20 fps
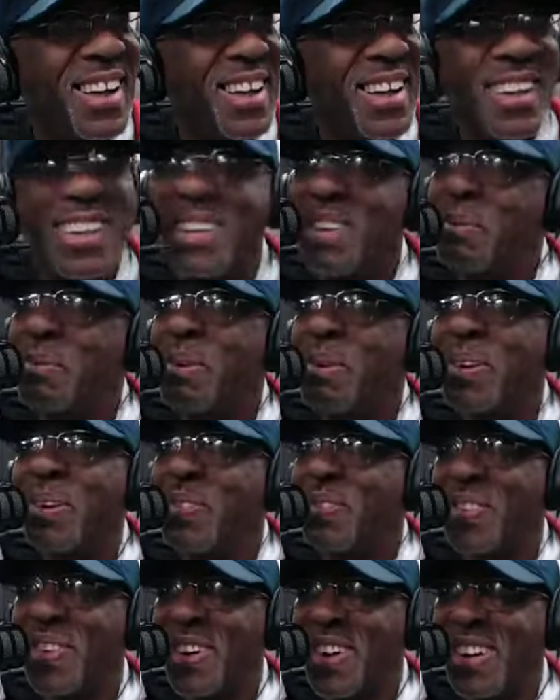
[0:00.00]
You're
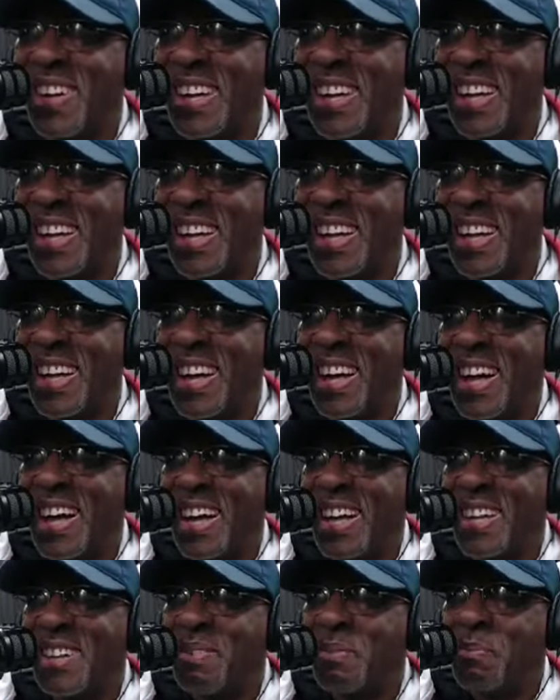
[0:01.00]
beautiful.
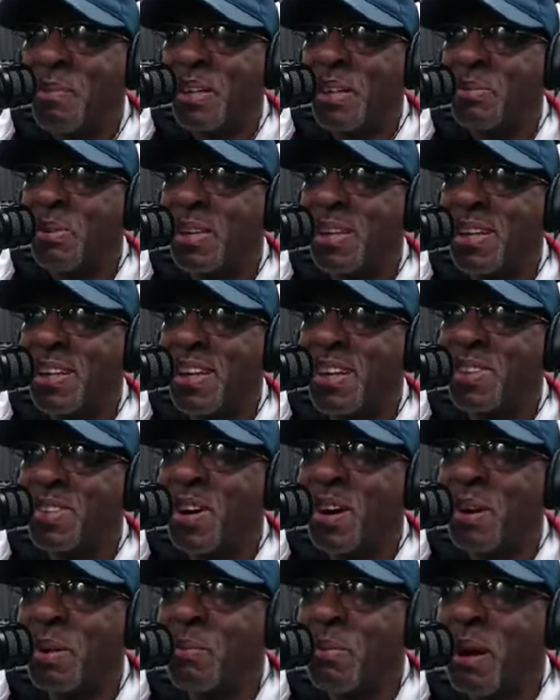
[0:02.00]
Makes me think they're
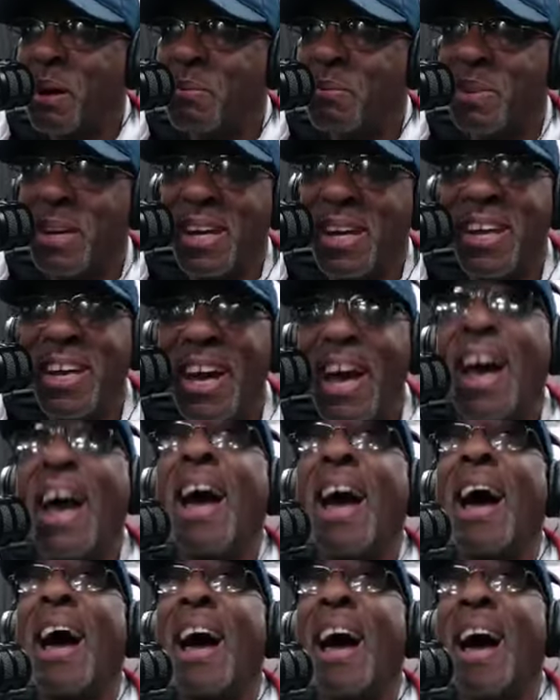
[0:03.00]
talking about me.
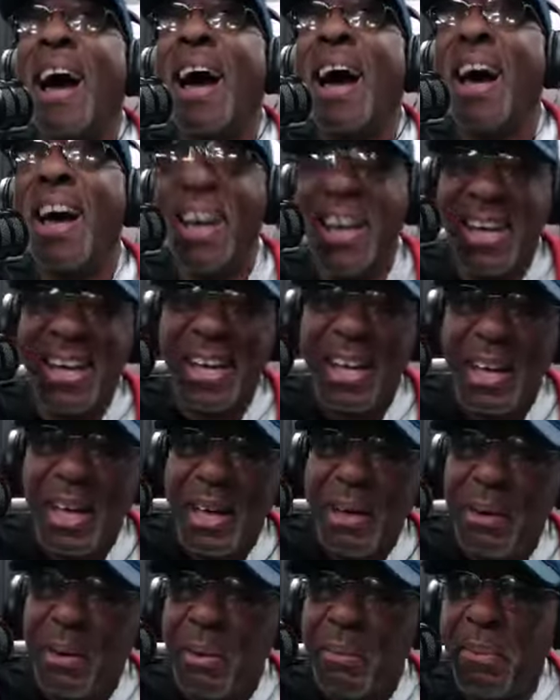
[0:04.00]
Ha!
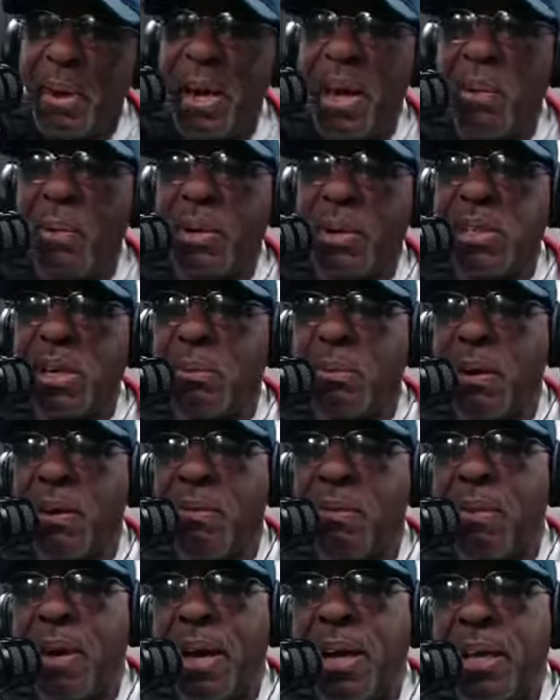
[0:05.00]
But uh, what's up,
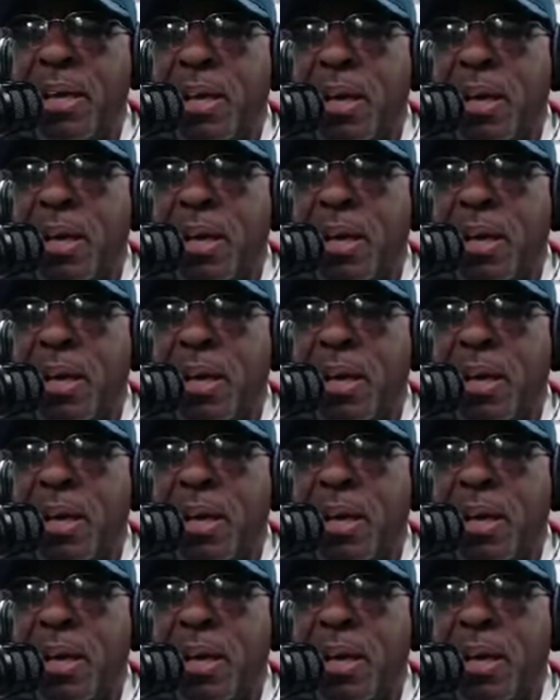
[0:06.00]
everybody?